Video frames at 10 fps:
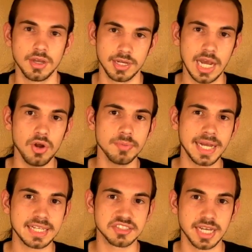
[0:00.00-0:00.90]
Now we're
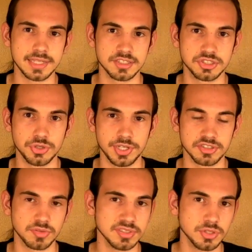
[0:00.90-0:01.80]
back inside in the studio,
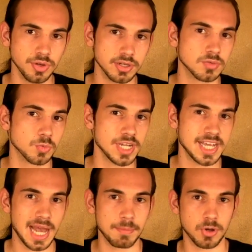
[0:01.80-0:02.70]
so let's go ahead and
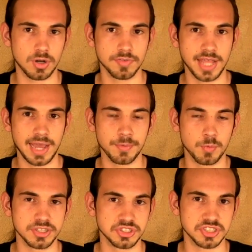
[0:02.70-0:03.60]
recap all of that and
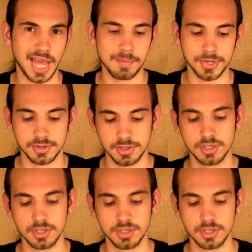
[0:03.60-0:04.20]
what just happened.